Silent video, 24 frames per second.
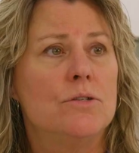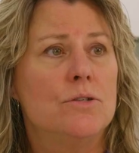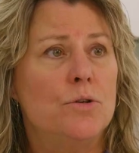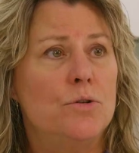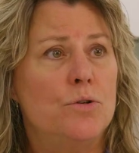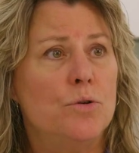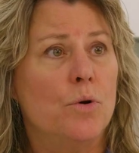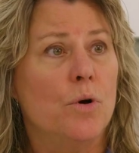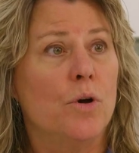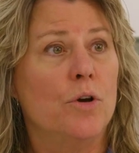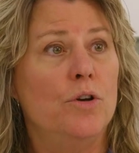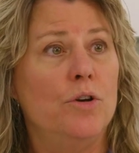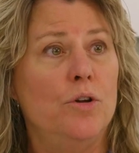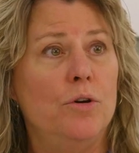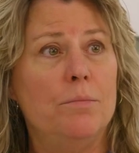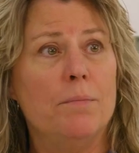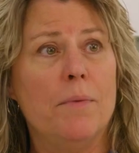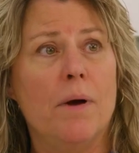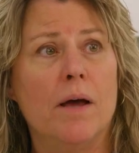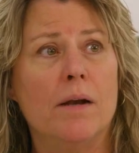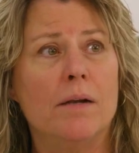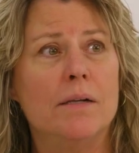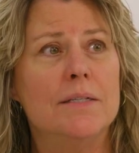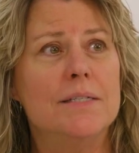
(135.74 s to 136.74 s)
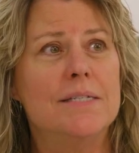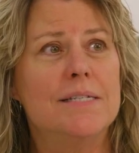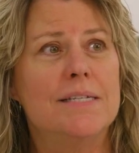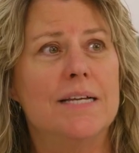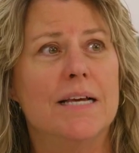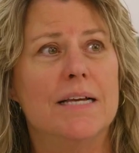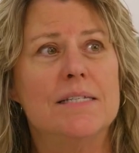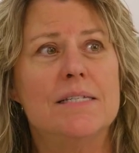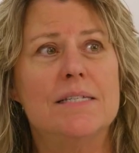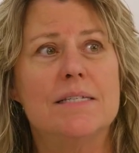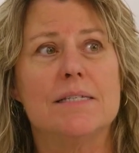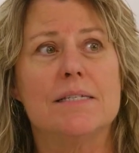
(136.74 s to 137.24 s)
So do our new models
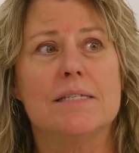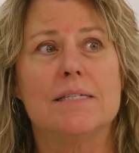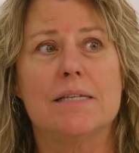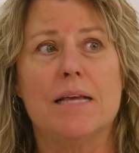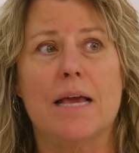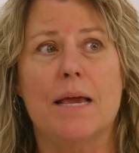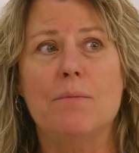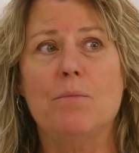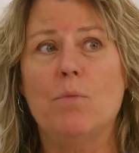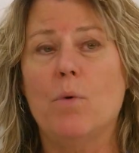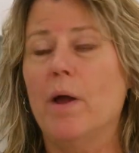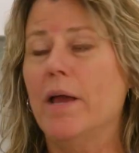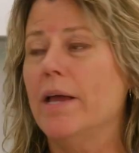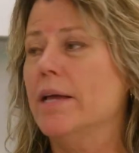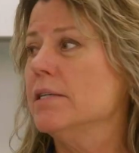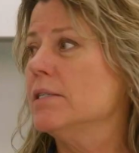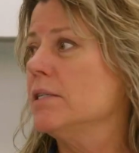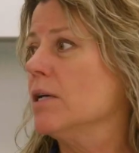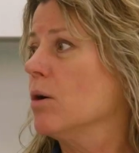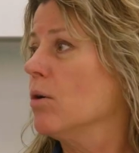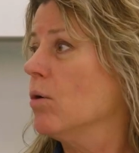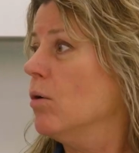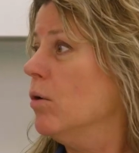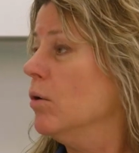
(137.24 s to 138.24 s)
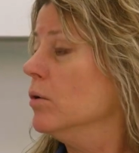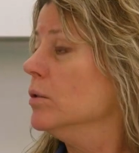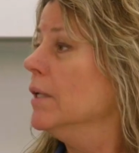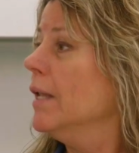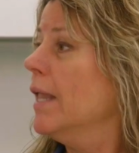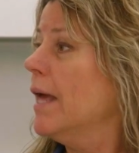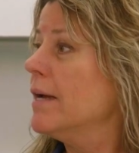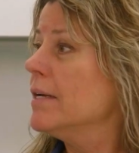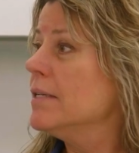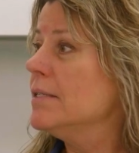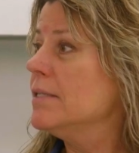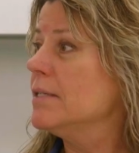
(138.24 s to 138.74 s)
test the same way as our old
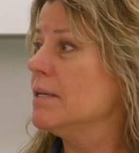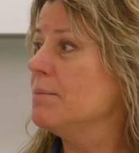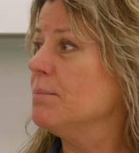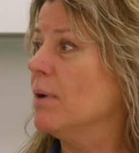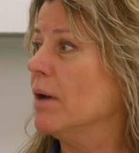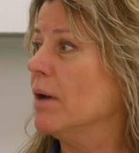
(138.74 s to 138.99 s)
legacy